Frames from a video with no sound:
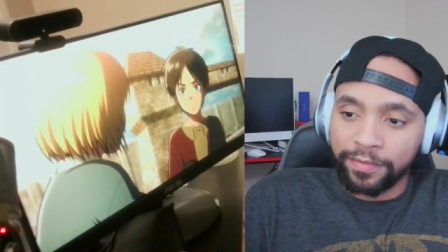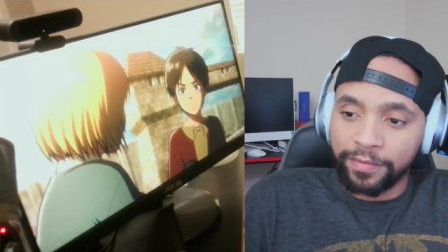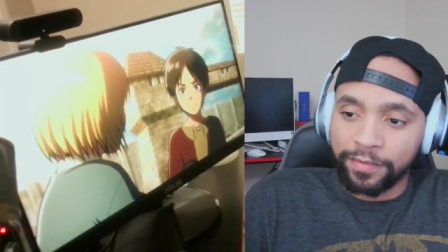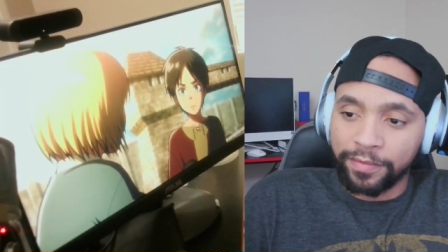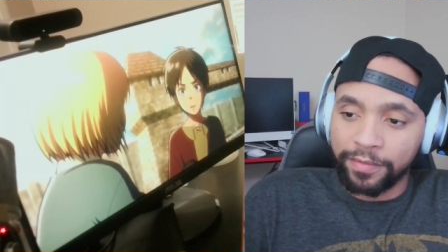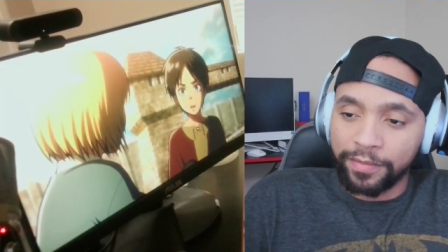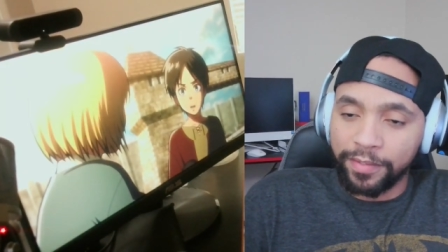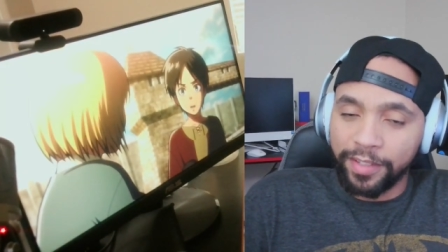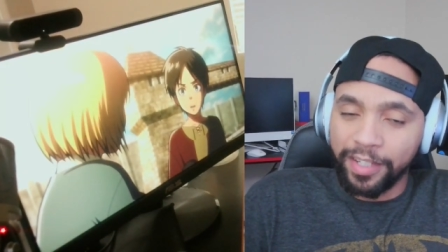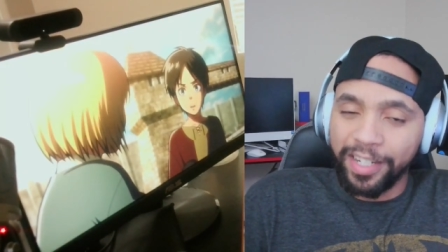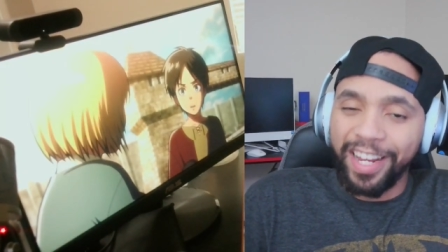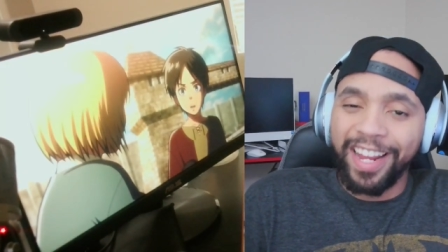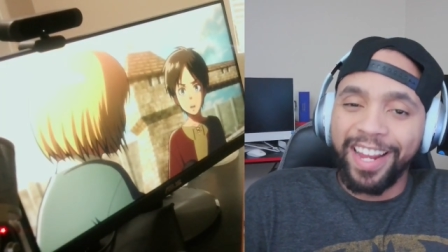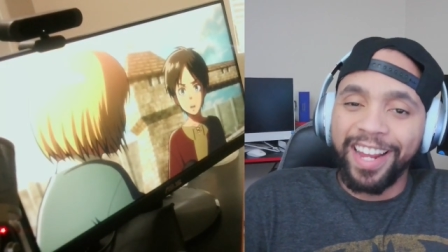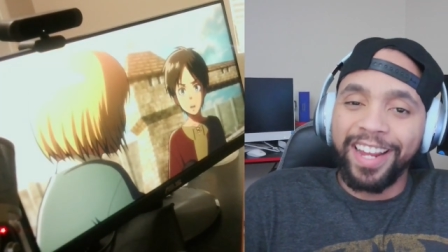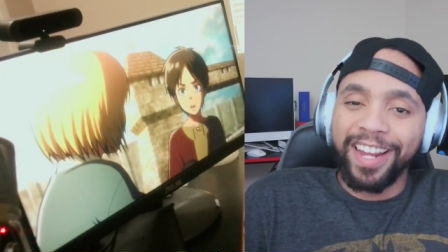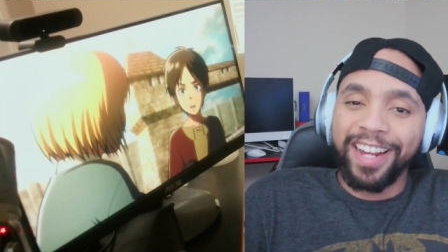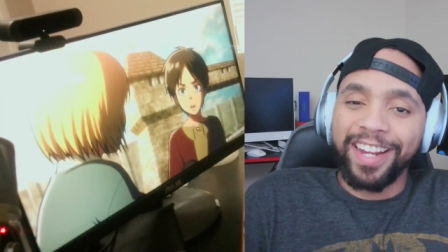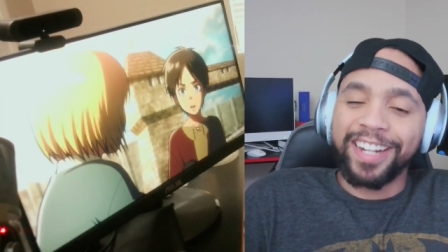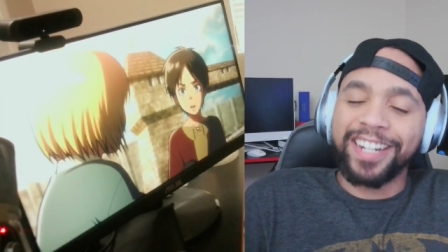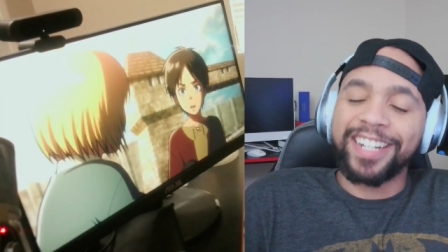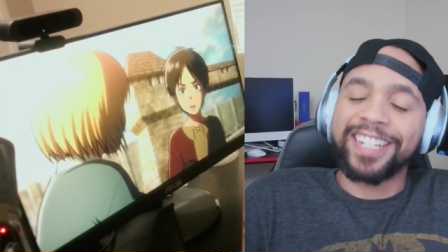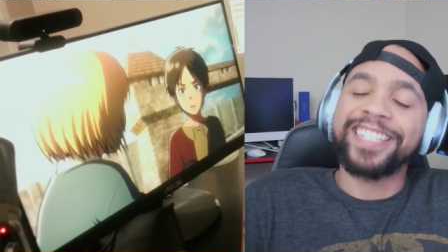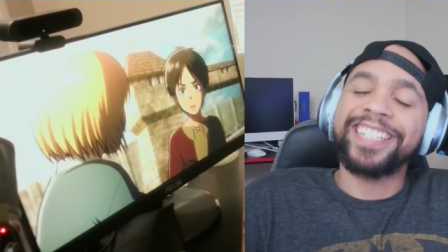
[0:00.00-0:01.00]
Basically.
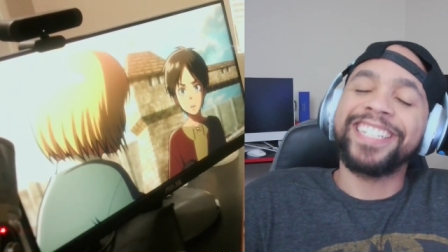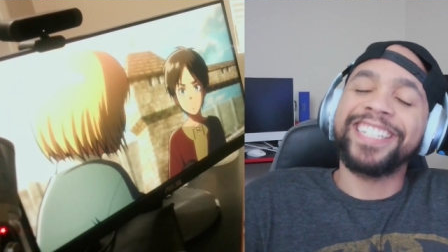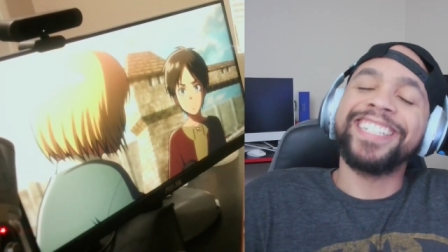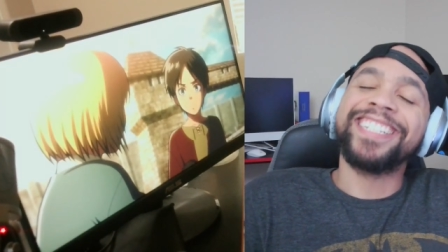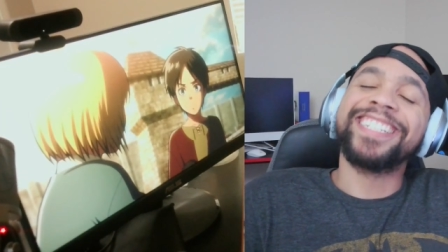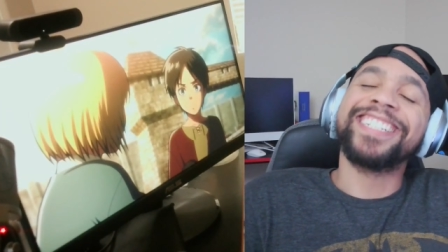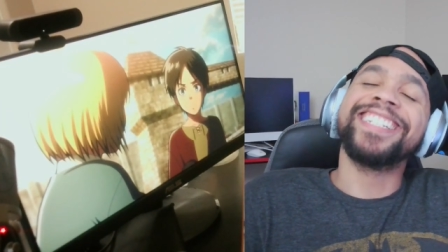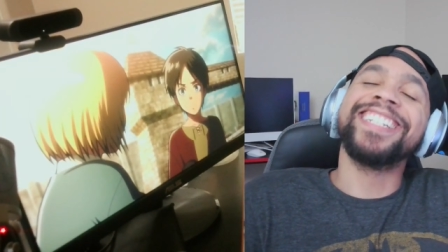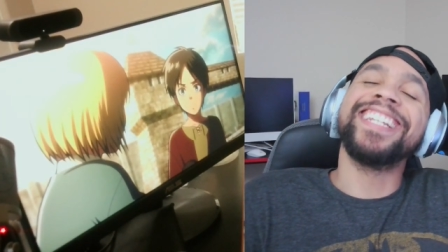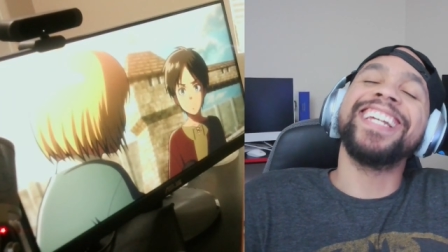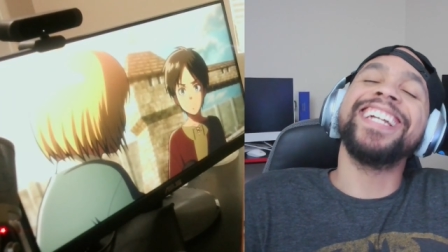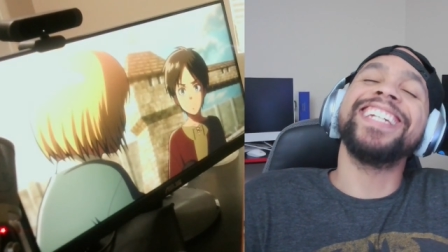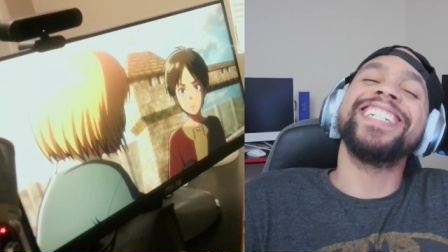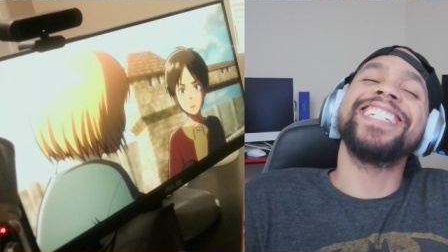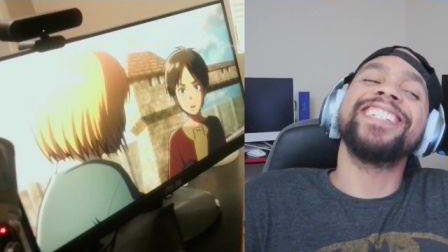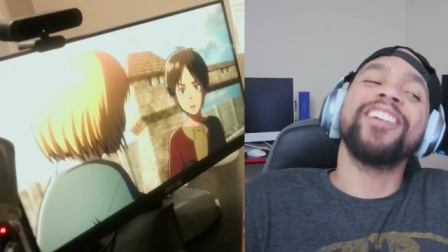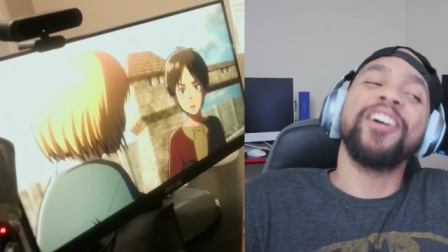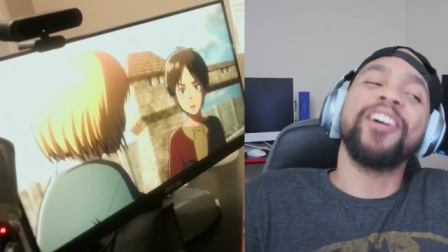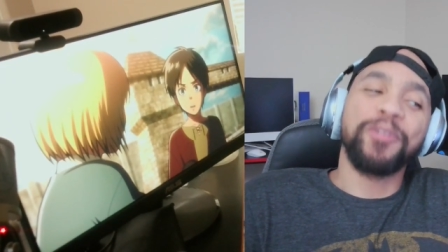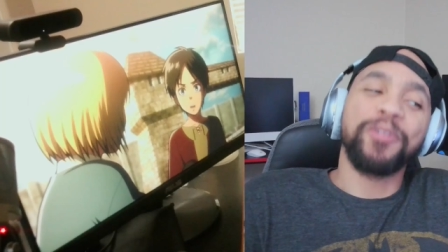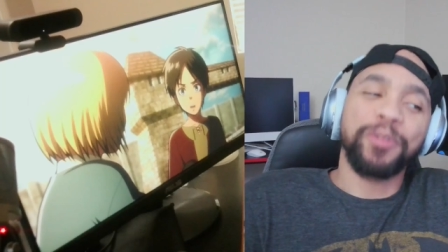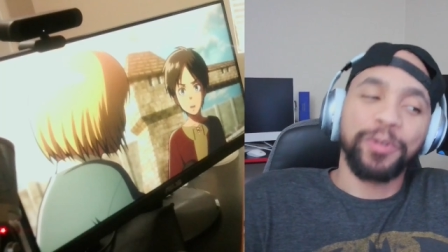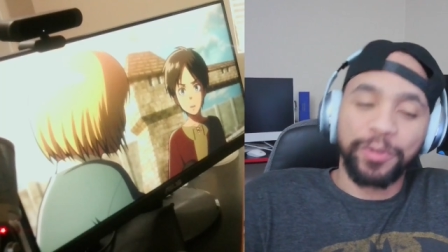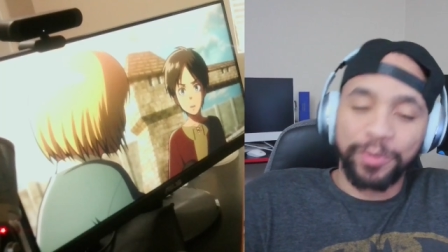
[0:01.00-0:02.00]
Yeah, because she snitched
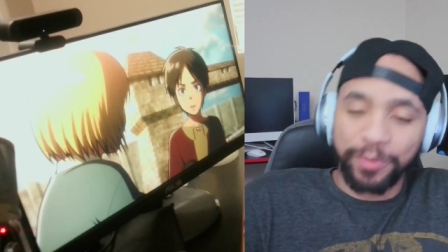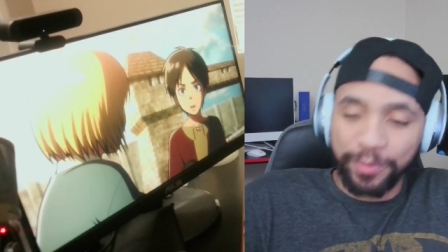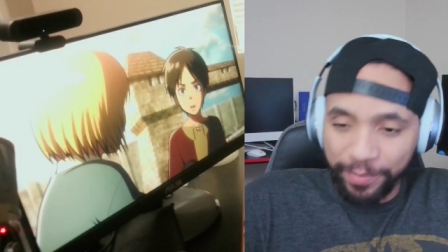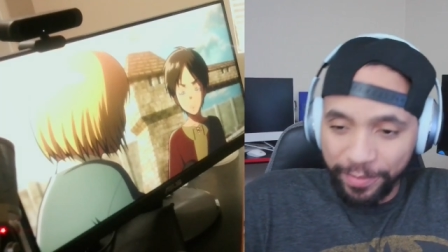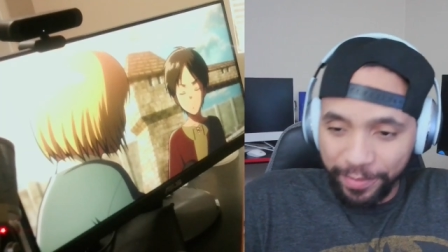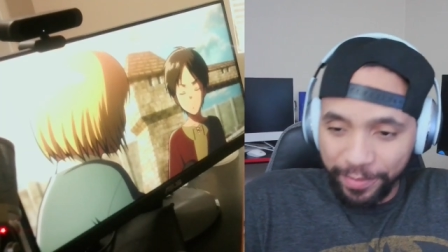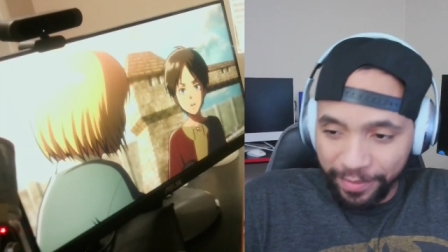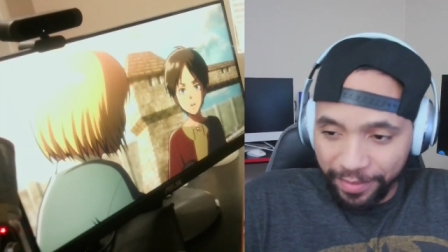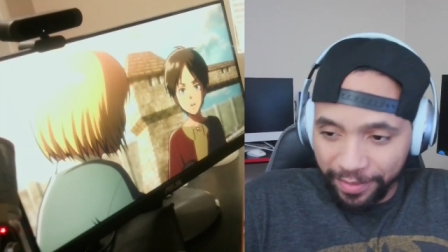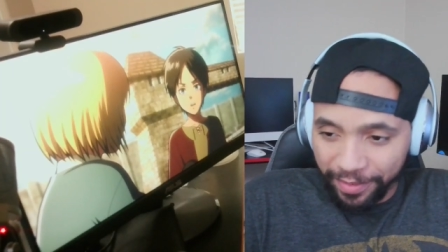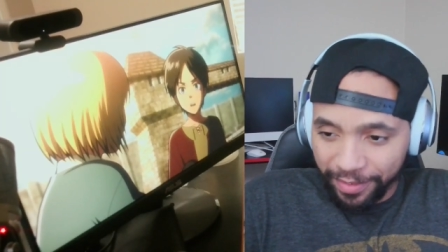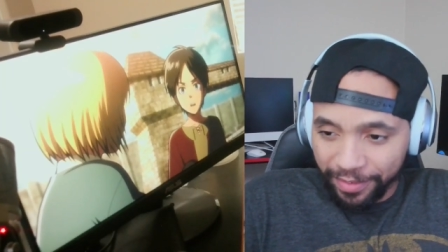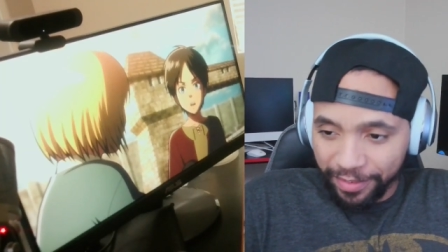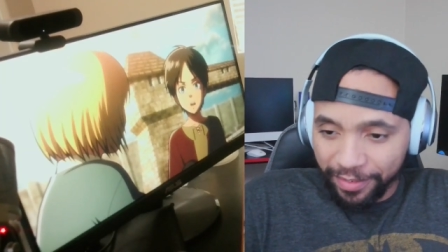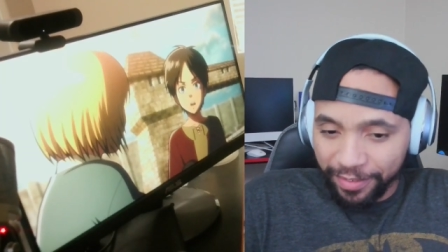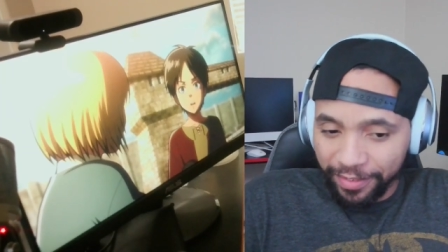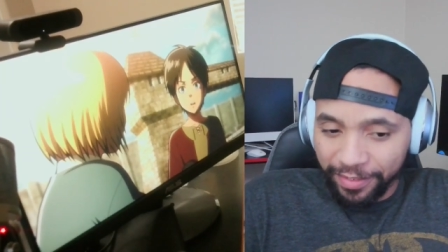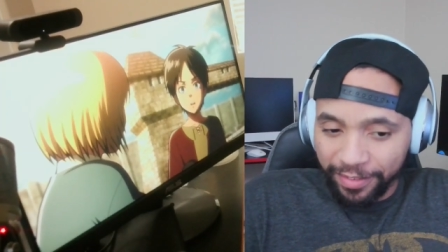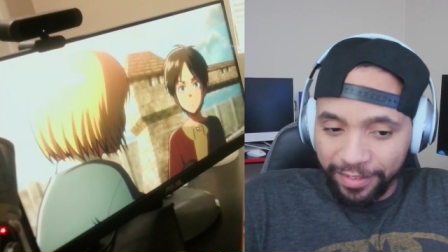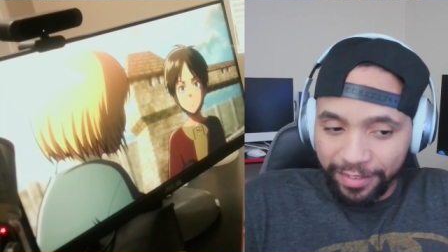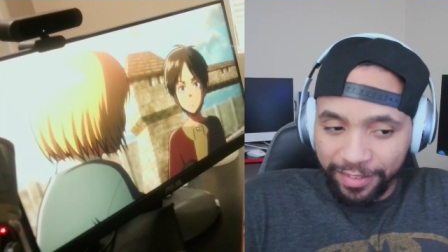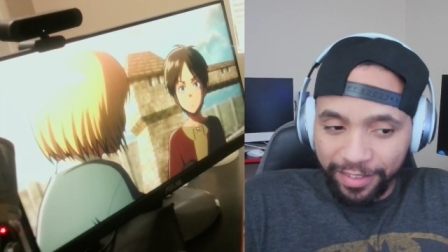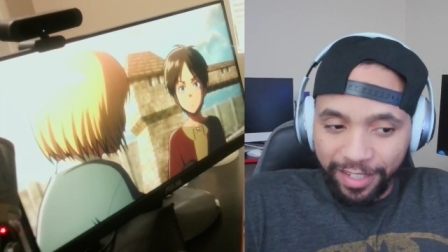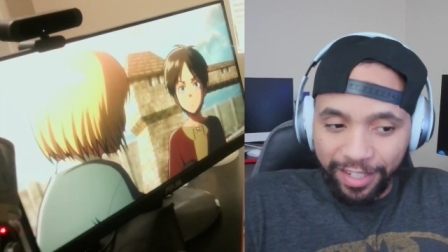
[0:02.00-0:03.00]
on them. Not too
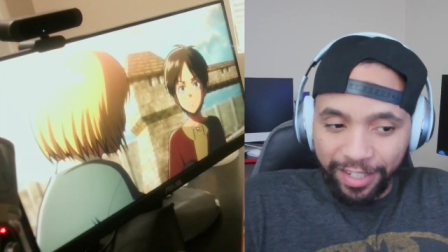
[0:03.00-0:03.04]
pleased.